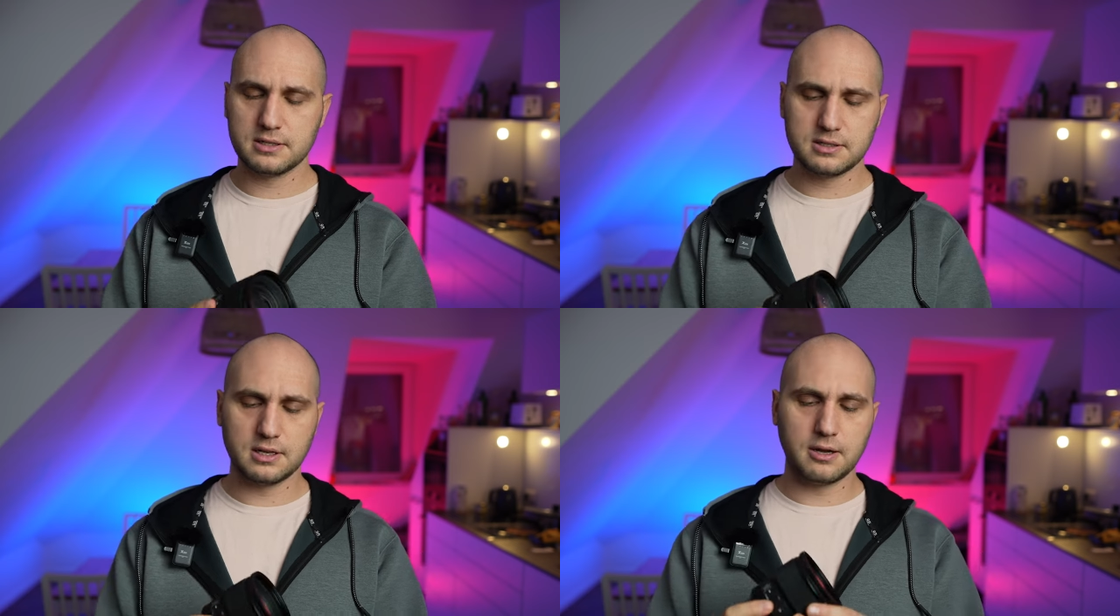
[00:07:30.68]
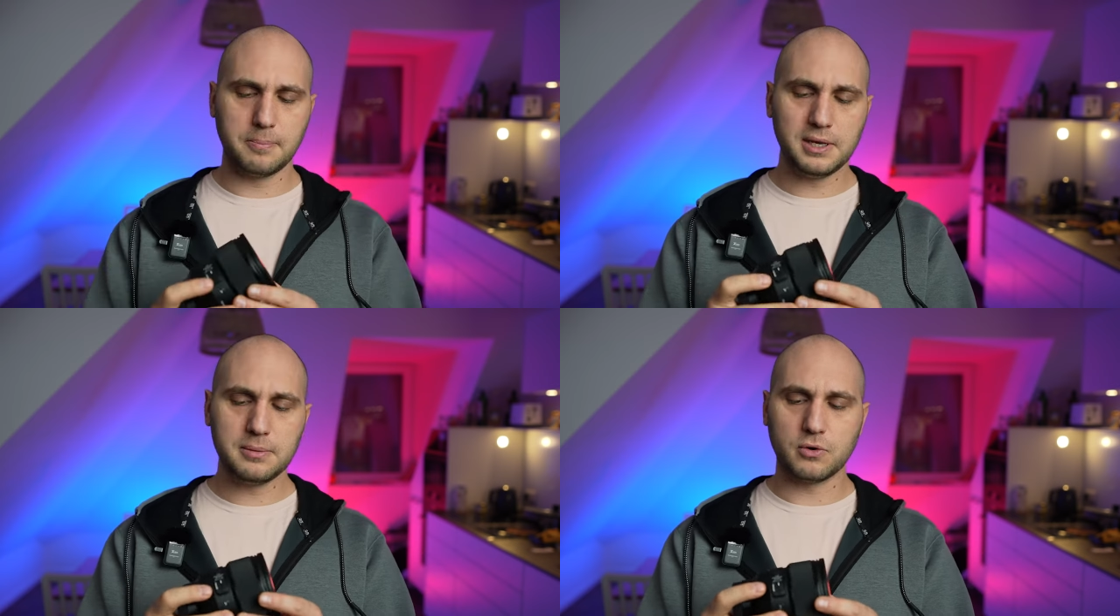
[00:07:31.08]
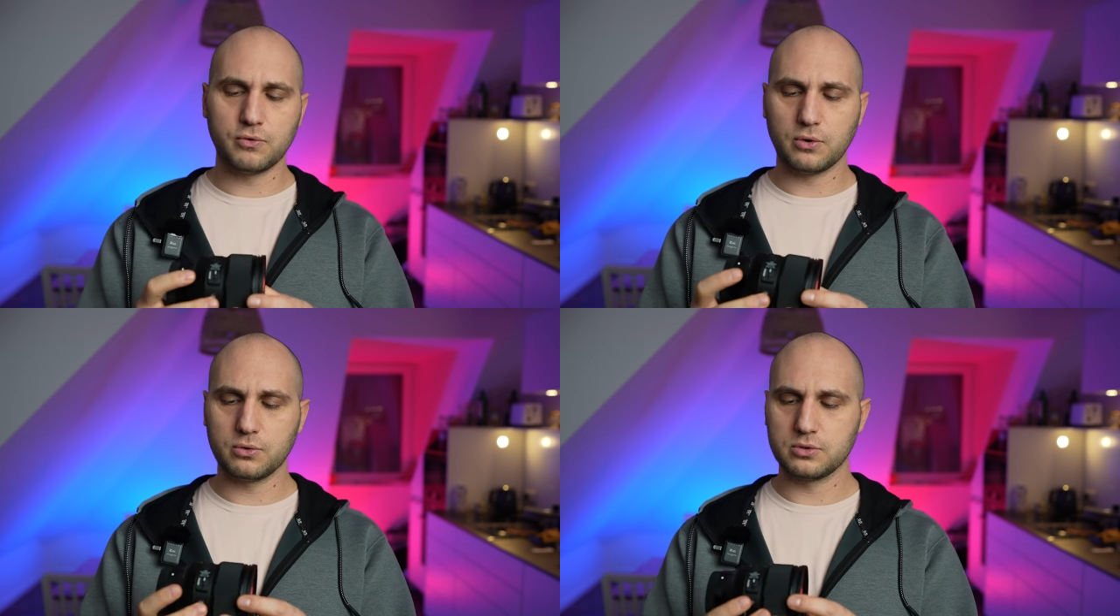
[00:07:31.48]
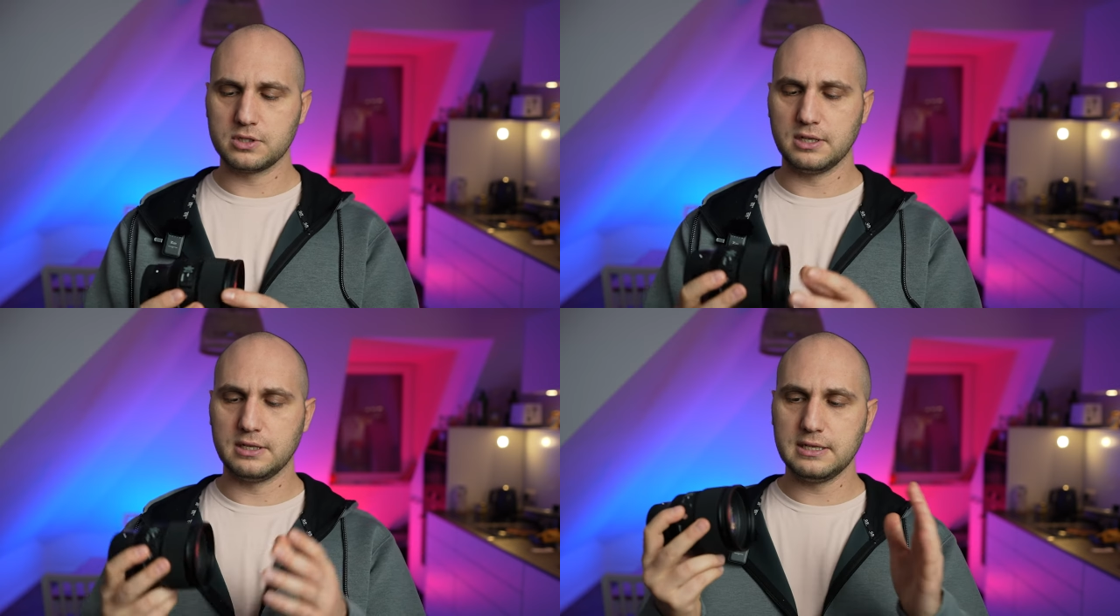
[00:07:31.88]
is the minimal
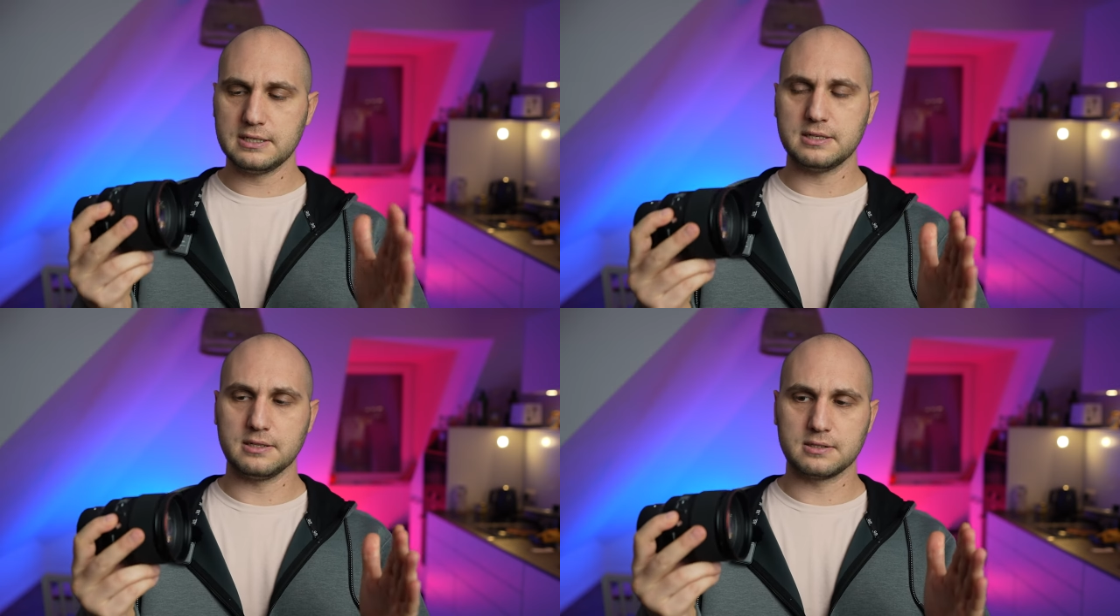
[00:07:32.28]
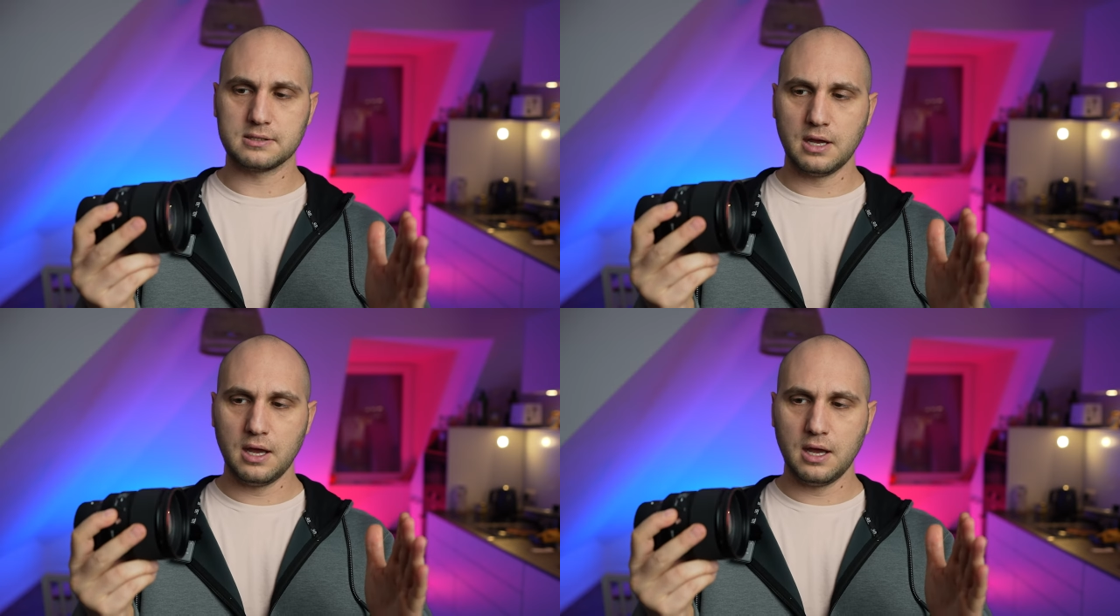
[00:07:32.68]
focusing distance.